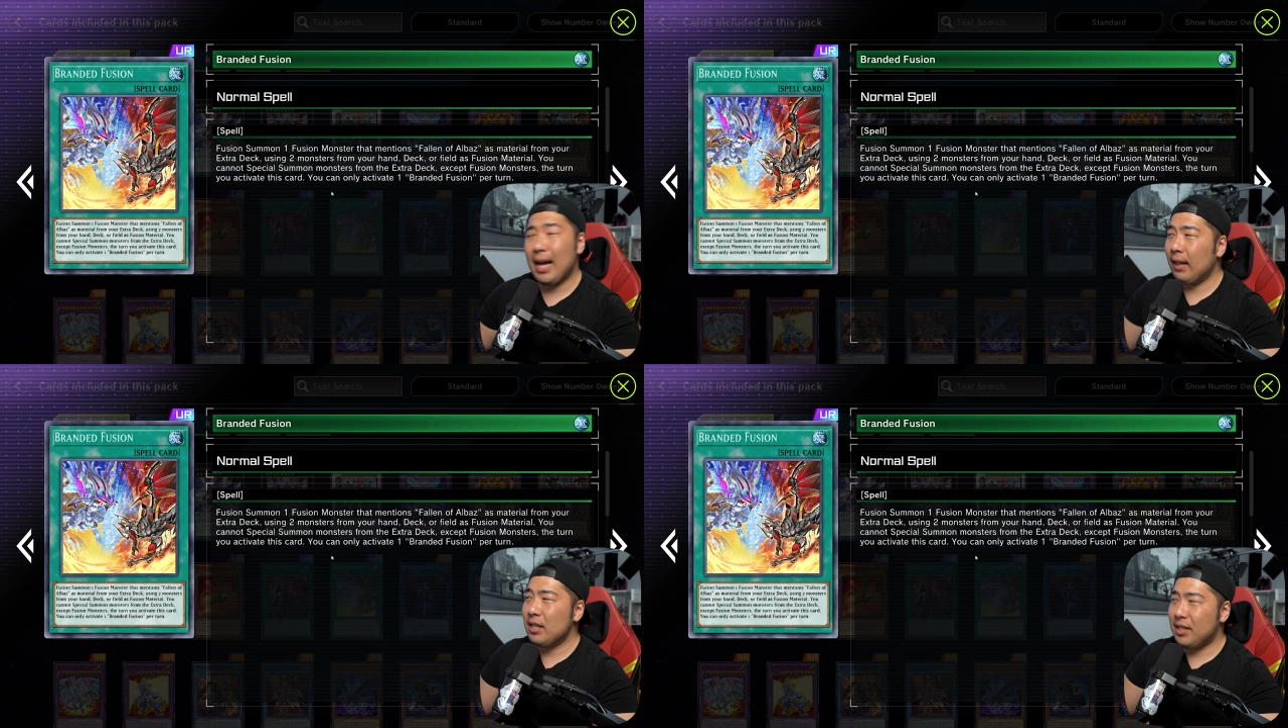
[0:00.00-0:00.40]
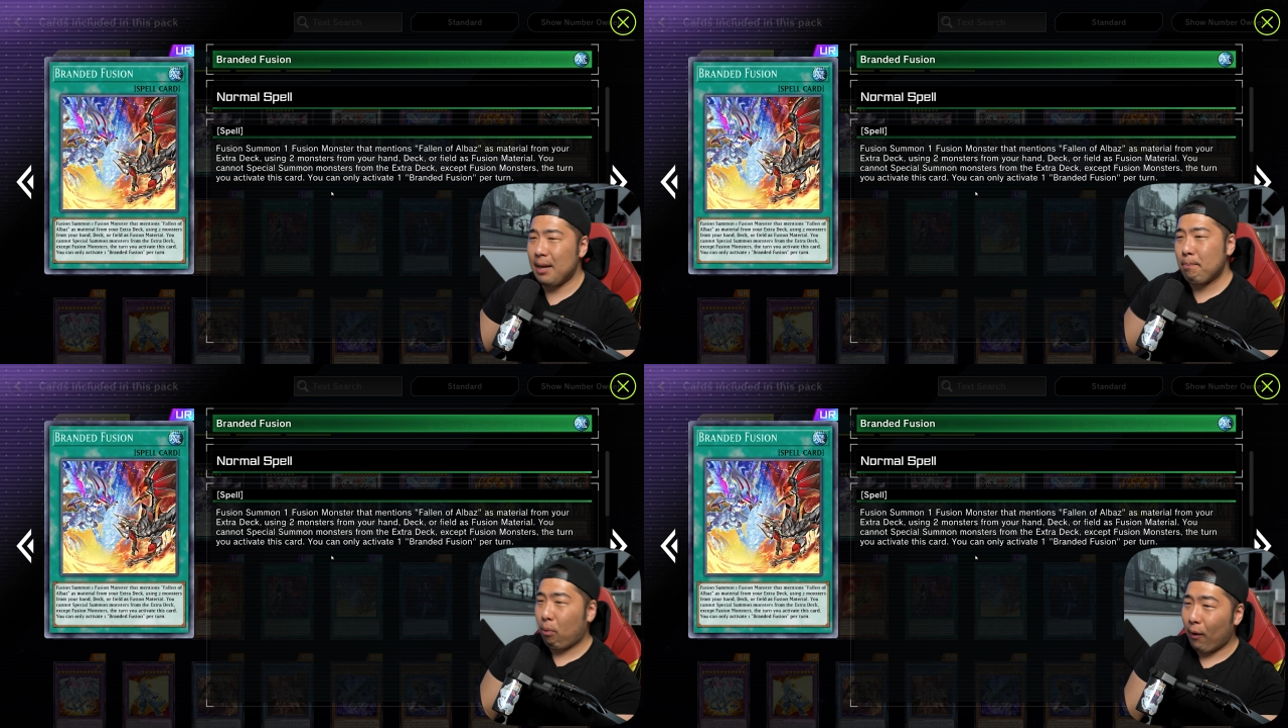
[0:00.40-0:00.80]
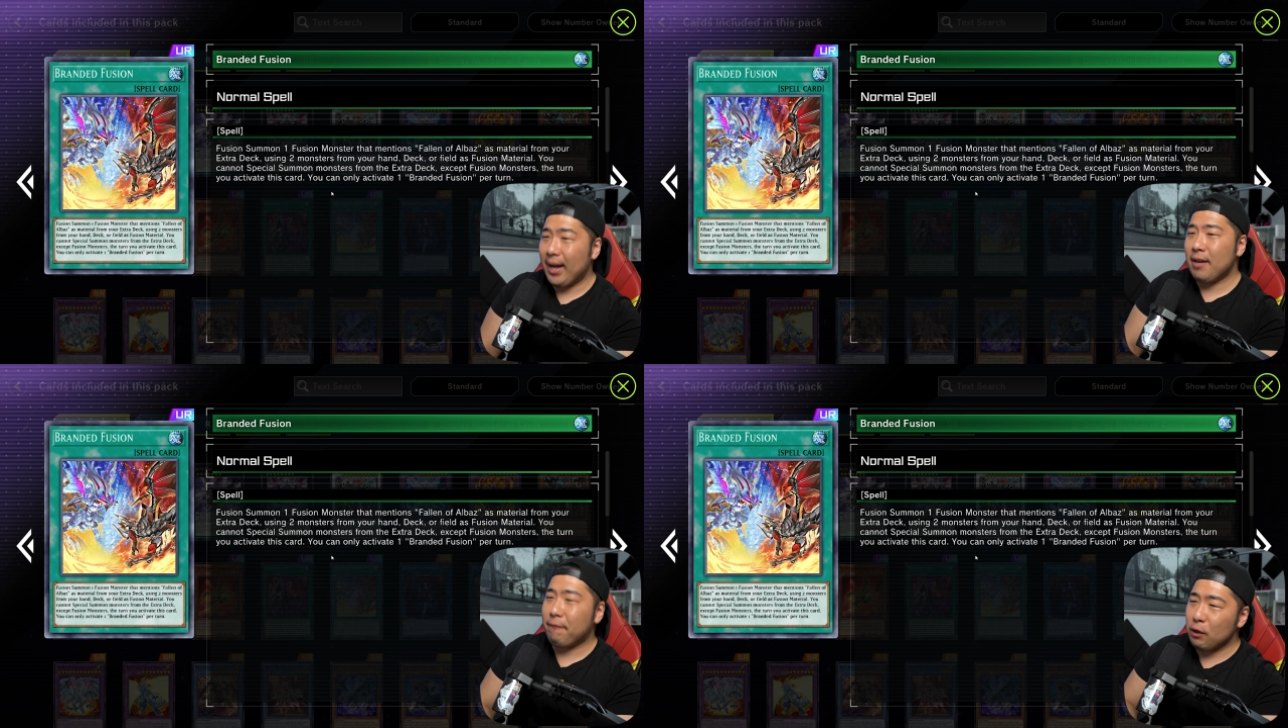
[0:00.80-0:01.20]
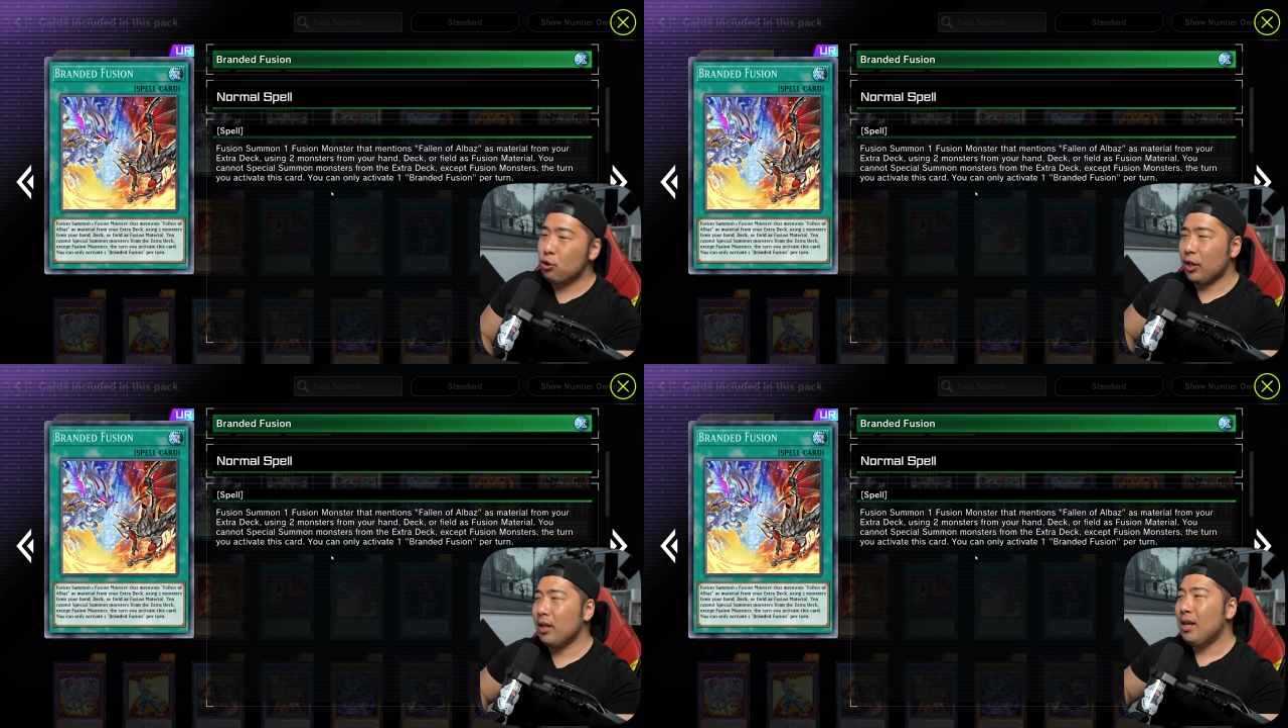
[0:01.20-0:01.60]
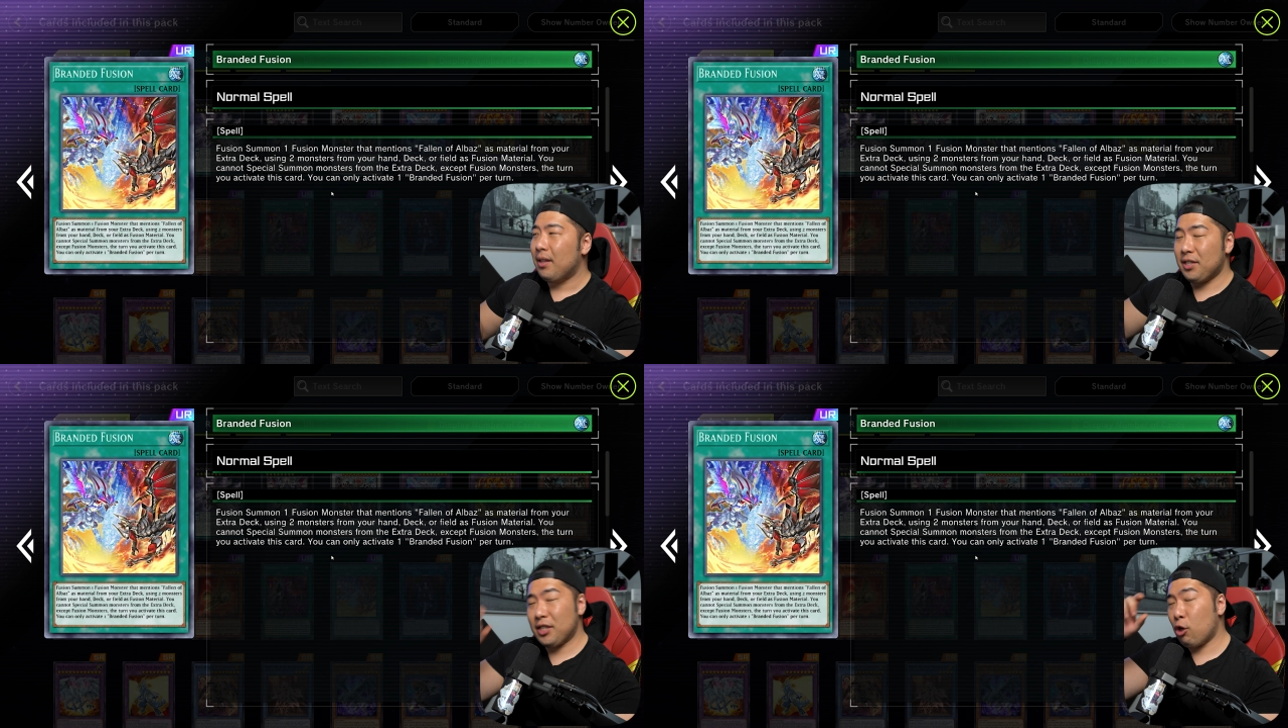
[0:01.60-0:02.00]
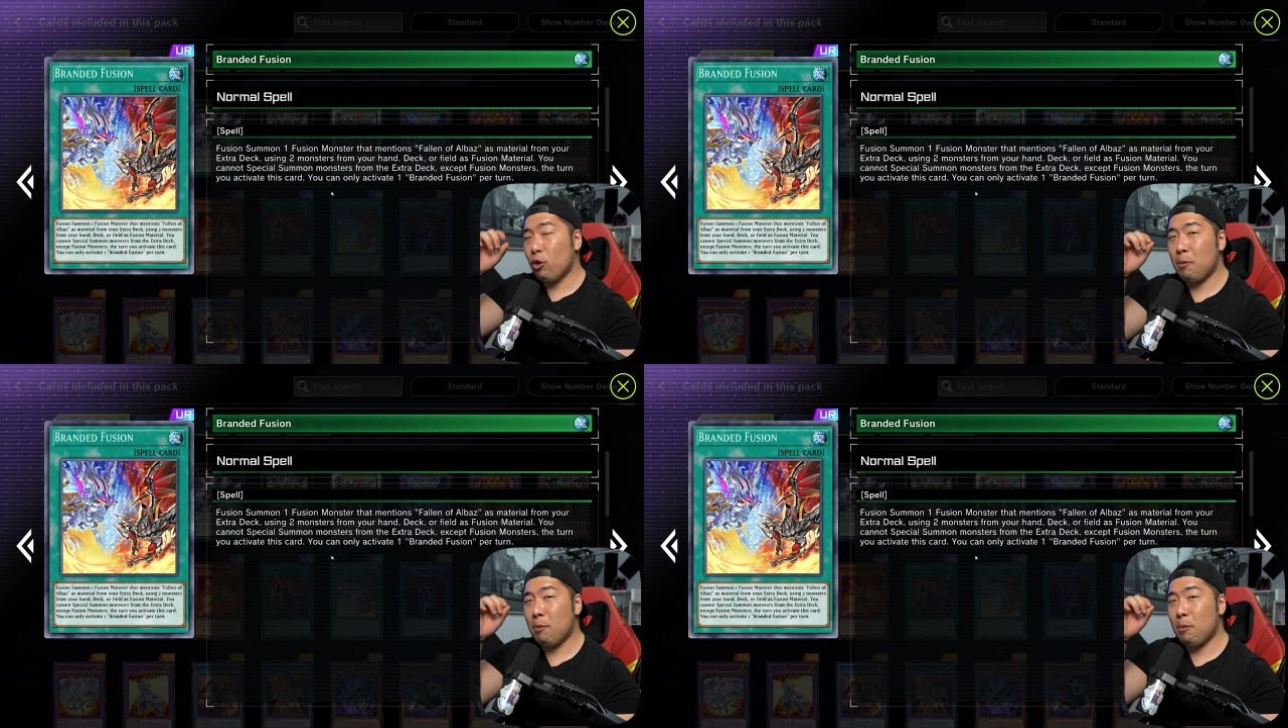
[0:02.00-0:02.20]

out of the set, Branded Fusion. This is going